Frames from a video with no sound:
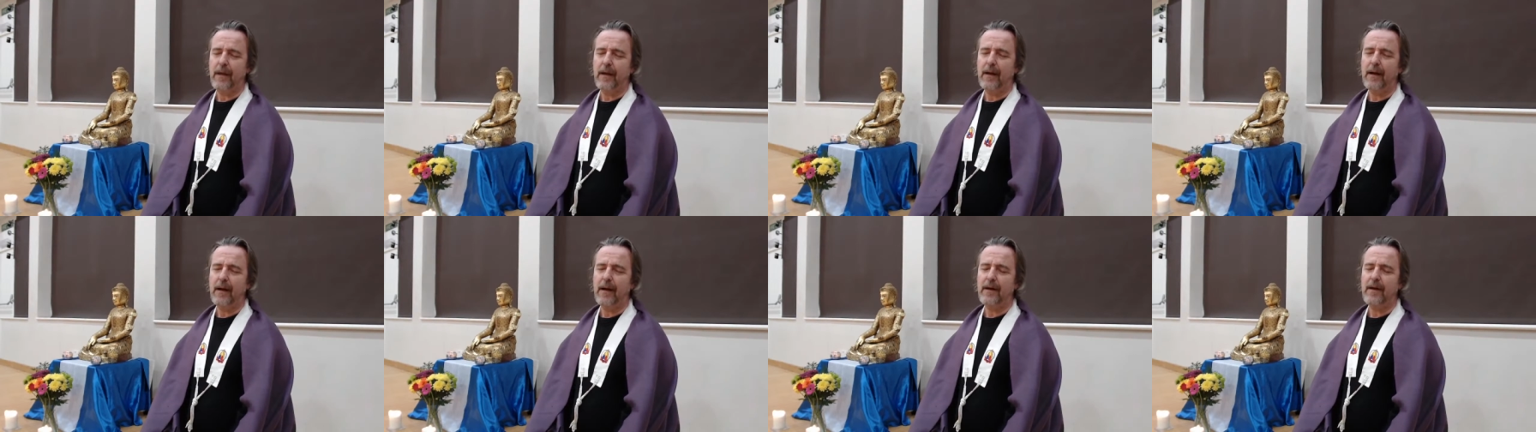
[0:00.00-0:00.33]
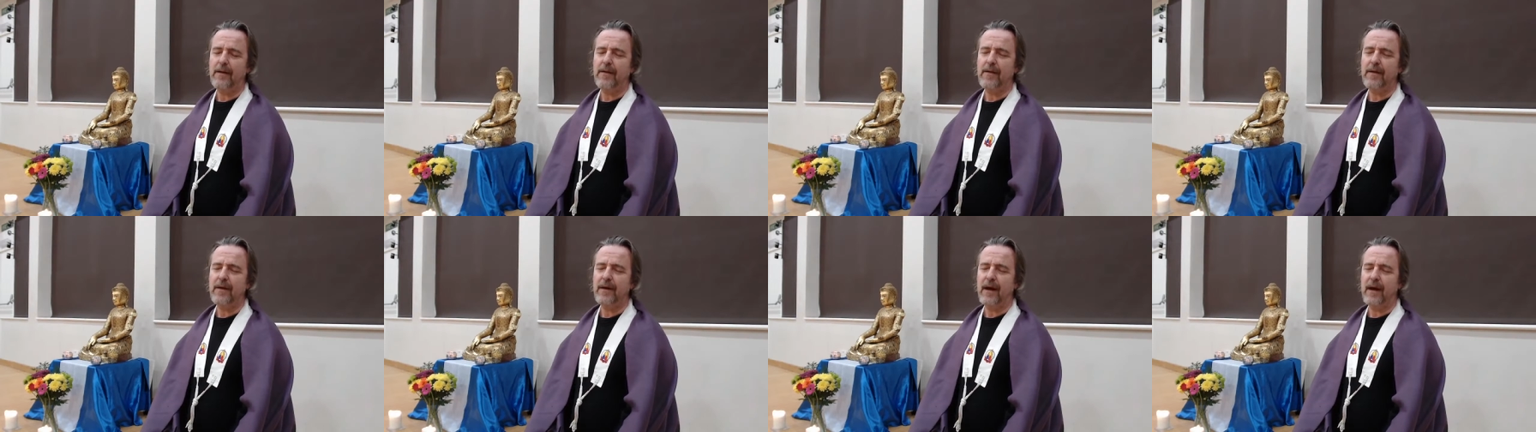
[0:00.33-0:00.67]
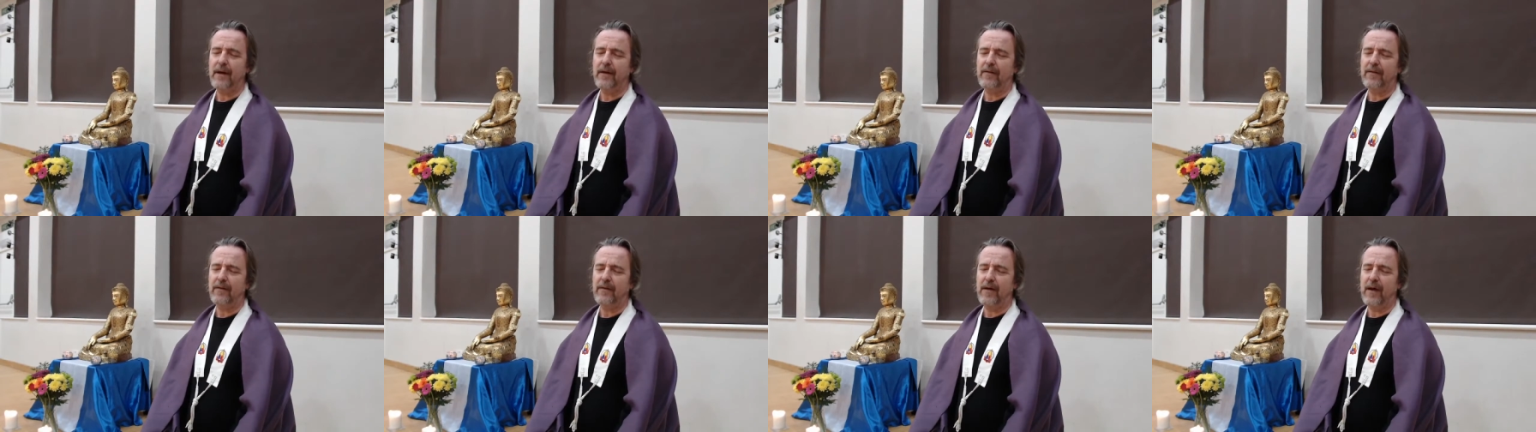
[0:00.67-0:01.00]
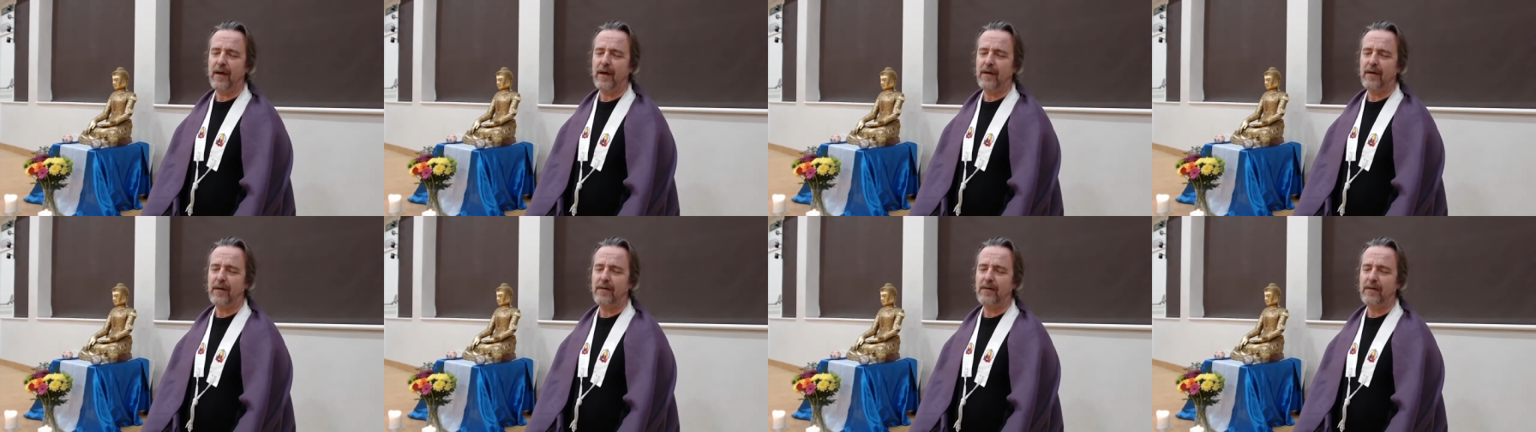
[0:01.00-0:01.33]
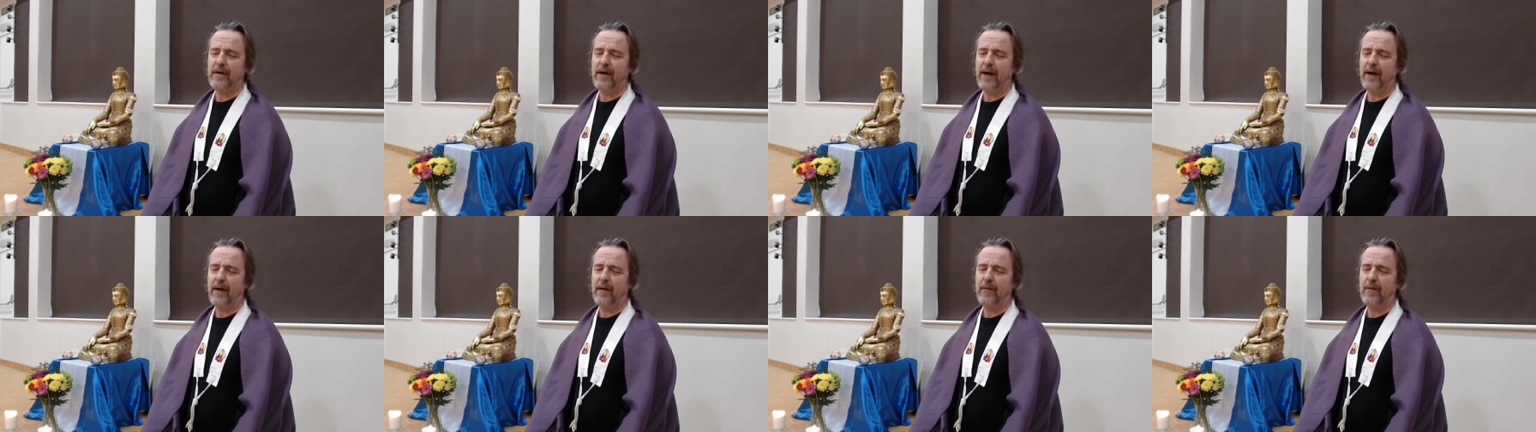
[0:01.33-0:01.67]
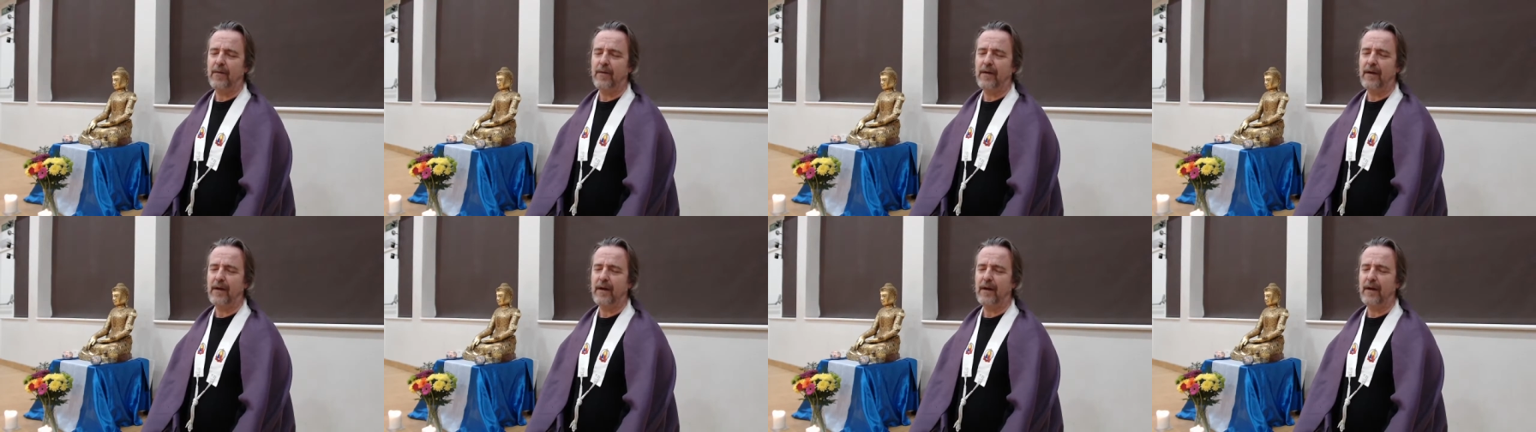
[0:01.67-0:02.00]
And then the next stage,
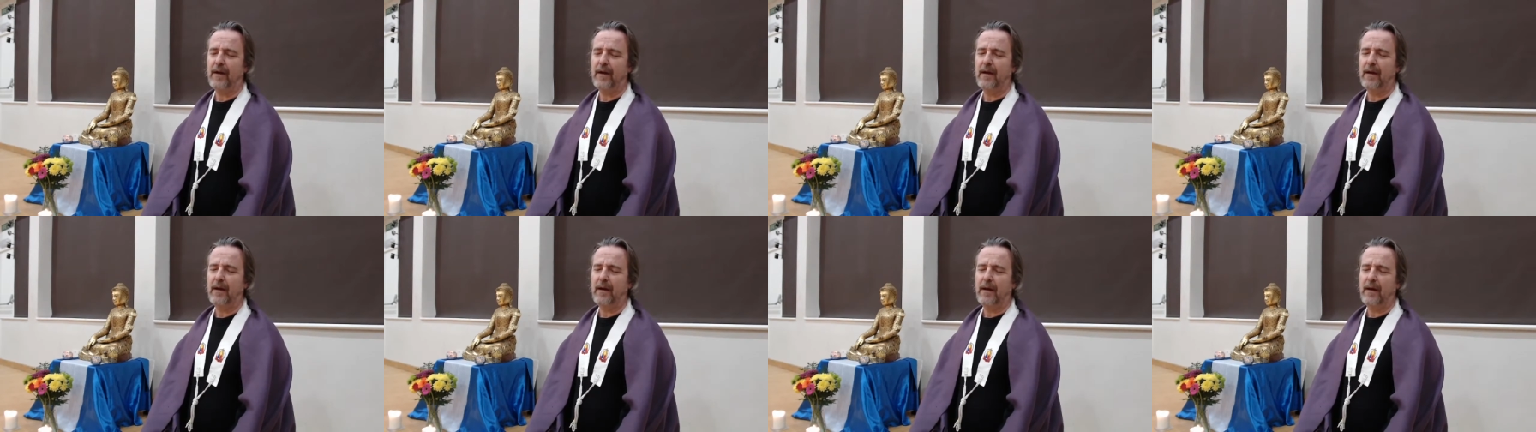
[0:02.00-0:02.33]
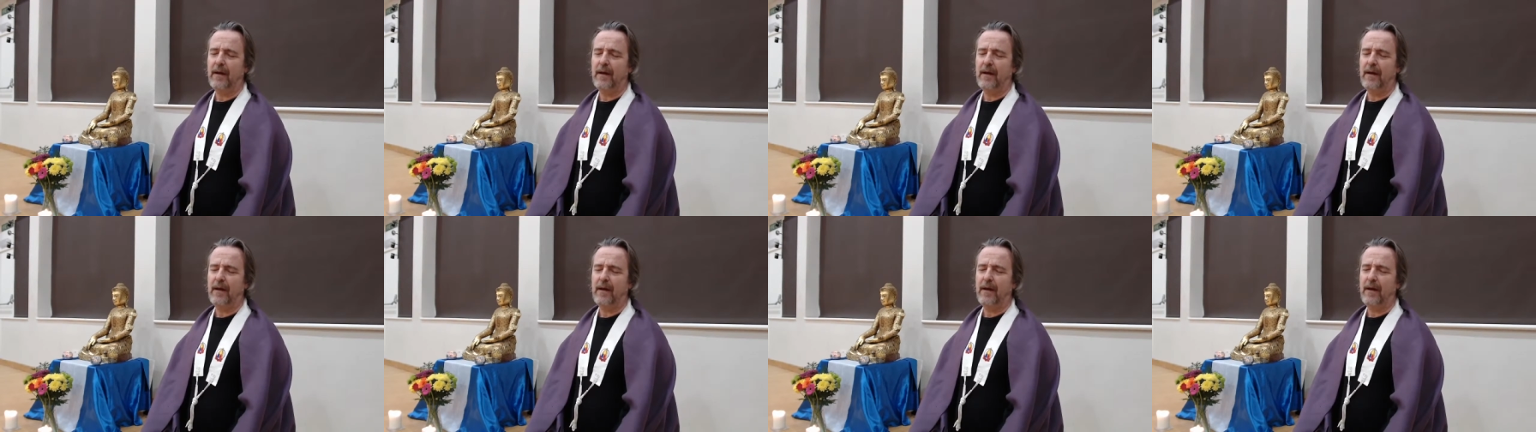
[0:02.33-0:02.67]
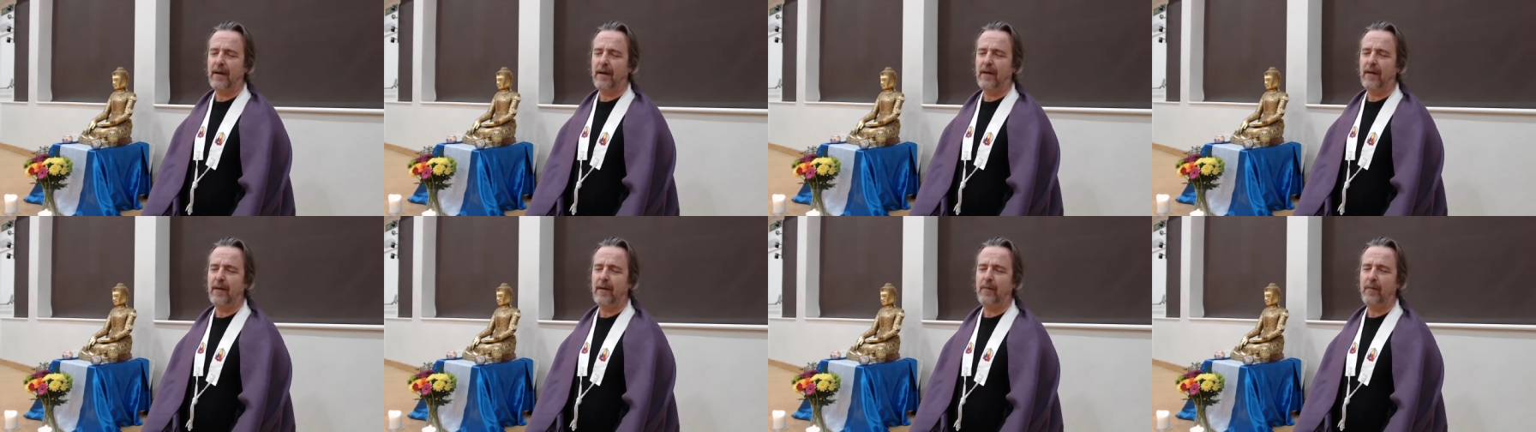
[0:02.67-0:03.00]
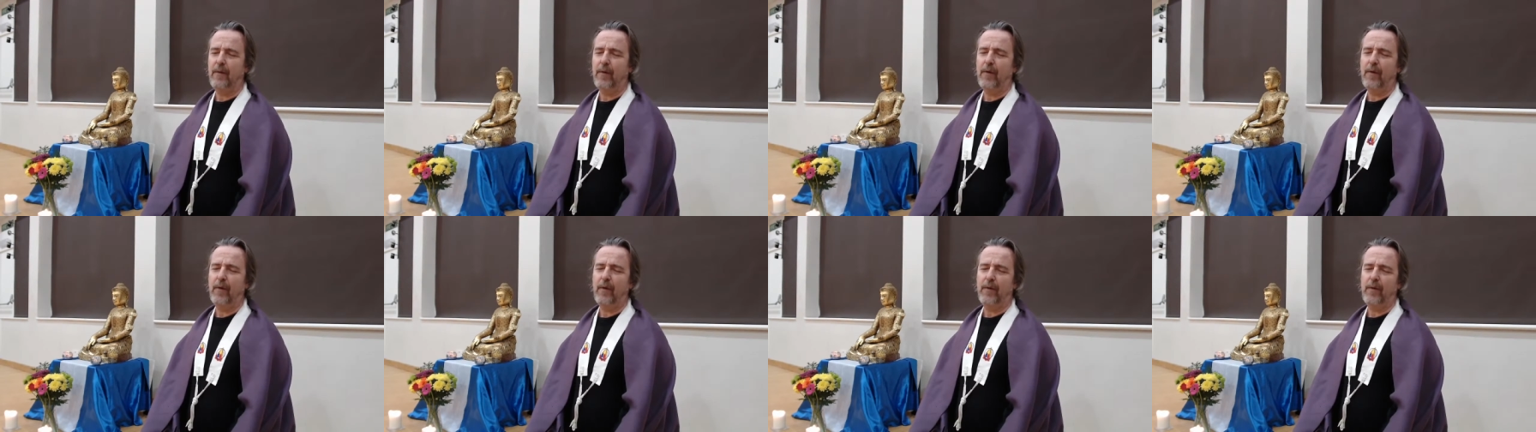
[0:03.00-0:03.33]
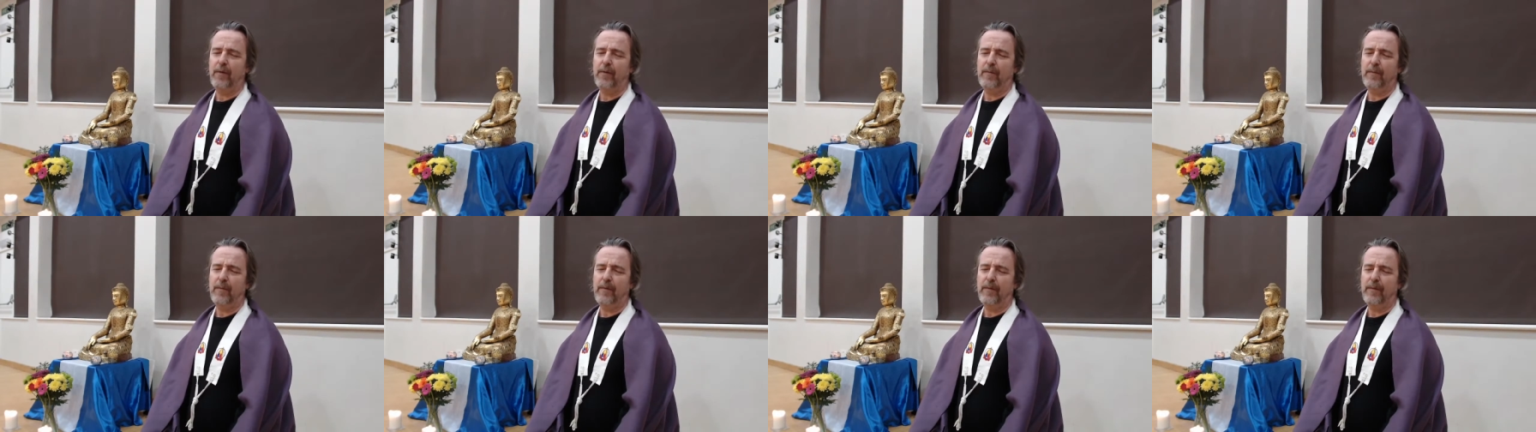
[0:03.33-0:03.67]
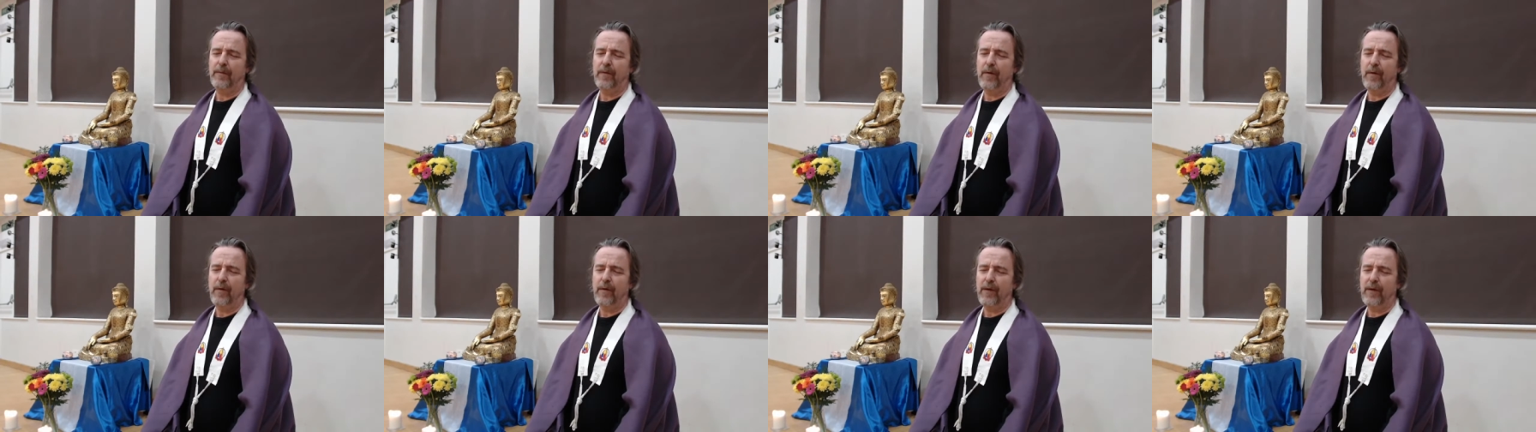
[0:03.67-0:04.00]
counting in the pause
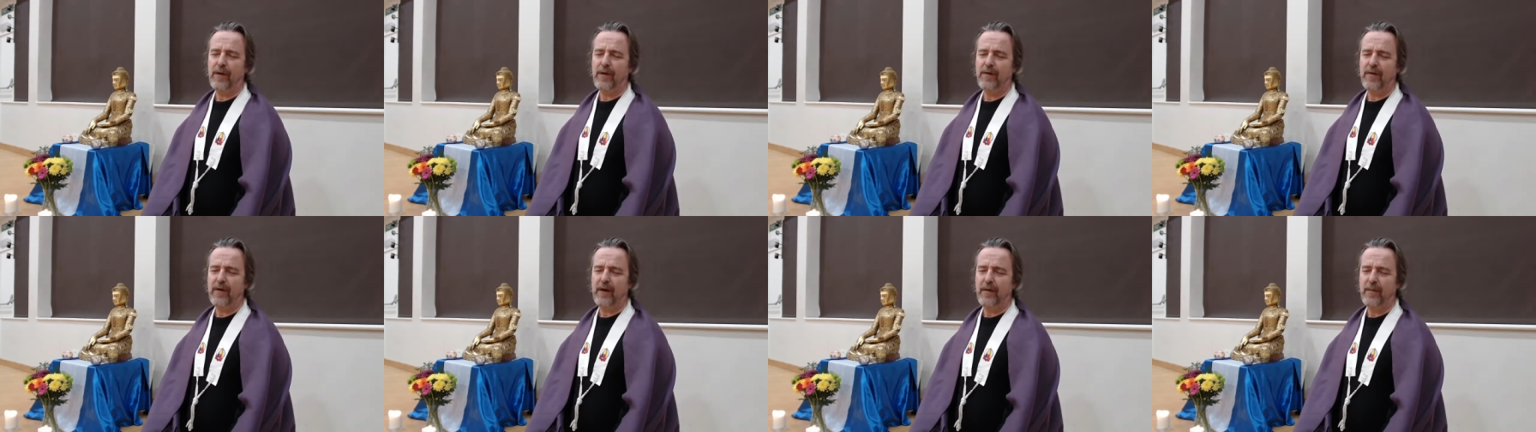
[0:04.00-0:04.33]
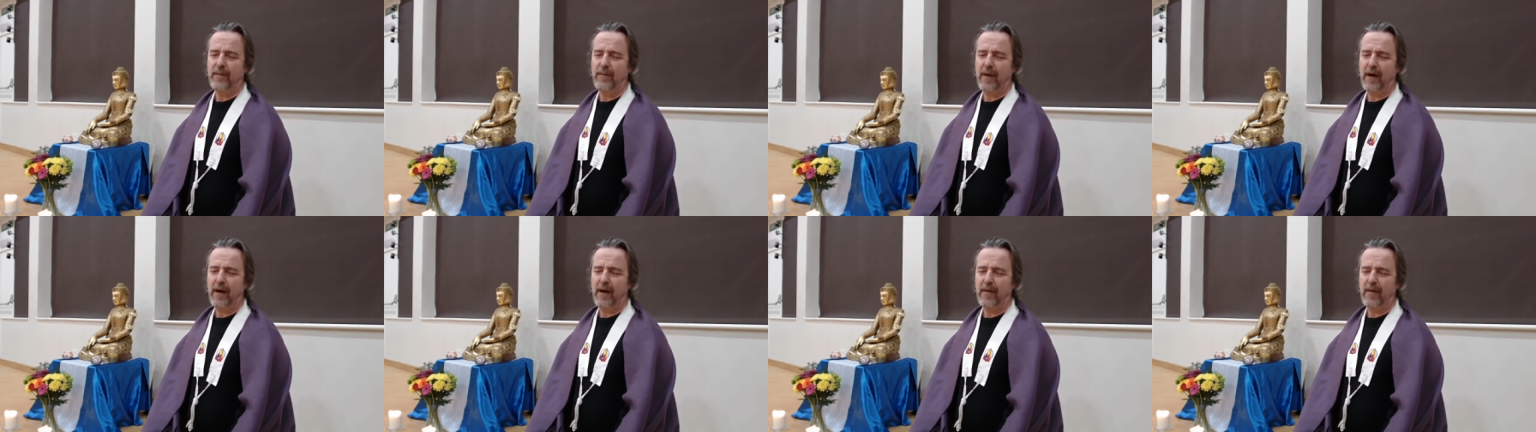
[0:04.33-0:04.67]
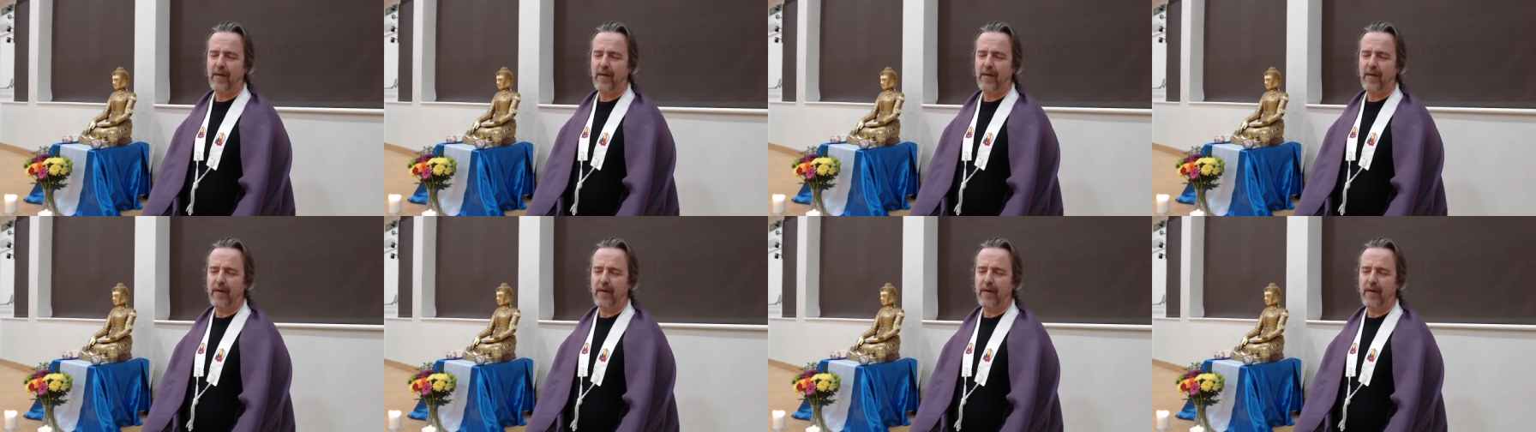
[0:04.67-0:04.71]
before each in-breath.